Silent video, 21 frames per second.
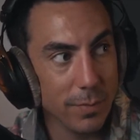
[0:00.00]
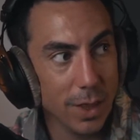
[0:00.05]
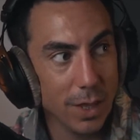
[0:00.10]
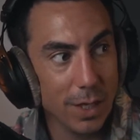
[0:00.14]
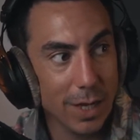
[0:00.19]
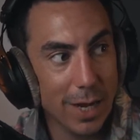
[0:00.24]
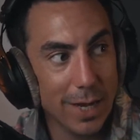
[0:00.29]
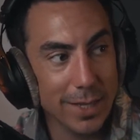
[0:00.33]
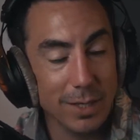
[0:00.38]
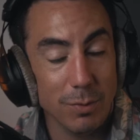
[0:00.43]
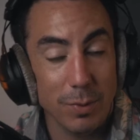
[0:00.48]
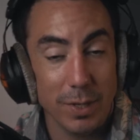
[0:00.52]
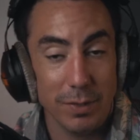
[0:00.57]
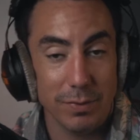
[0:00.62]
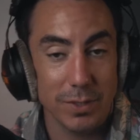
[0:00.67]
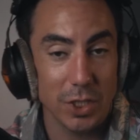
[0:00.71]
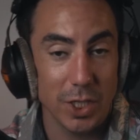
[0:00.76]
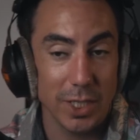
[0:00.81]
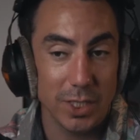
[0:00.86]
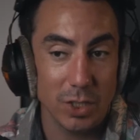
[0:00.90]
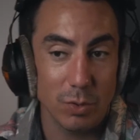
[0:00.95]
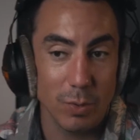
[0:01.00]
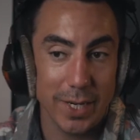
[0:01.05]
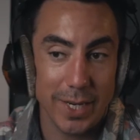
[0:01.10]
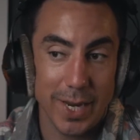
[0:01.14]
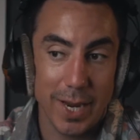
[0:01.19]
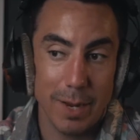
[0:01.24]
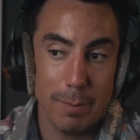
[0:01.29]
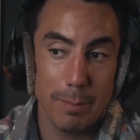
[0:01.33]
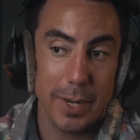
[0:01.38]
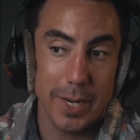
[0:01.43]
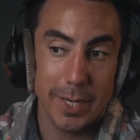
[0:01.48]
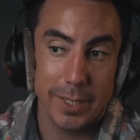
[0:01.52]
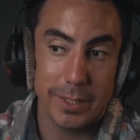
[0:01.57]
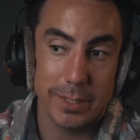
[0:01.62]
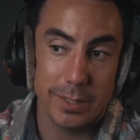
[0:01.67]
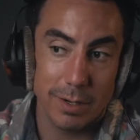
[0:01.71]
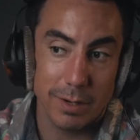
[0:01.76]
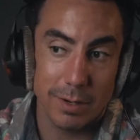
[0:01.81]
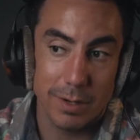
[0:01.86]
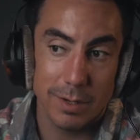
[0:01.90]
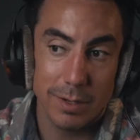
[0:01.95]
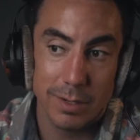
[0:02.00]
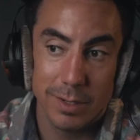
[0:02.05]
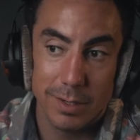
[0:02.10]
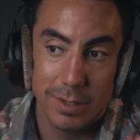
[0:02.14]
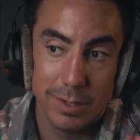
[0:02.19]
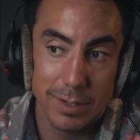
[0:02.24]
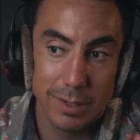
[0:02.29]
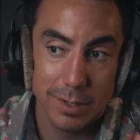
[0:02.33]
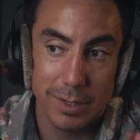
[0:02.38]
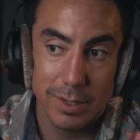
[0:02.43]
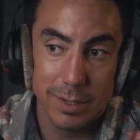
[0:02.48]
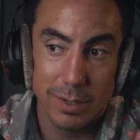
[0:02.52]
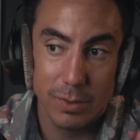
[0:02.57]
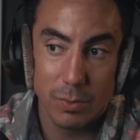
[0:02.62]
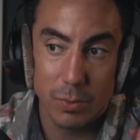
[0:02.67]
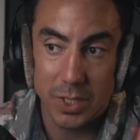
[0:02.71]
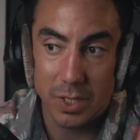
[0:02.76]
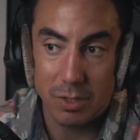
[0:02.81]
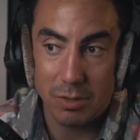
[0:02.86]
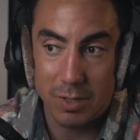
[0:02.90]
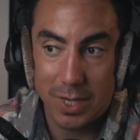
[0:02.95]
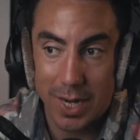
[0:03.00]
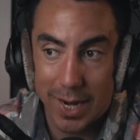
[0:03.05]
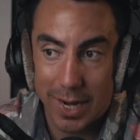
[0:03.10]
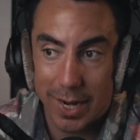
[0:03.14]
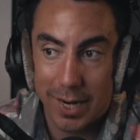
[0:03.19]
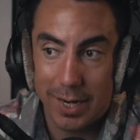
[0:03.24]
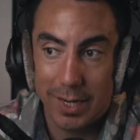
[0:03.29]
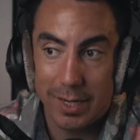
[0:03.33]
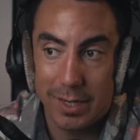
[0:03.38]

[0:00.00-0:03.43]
I think we have to change the way campaigns are, where you can't,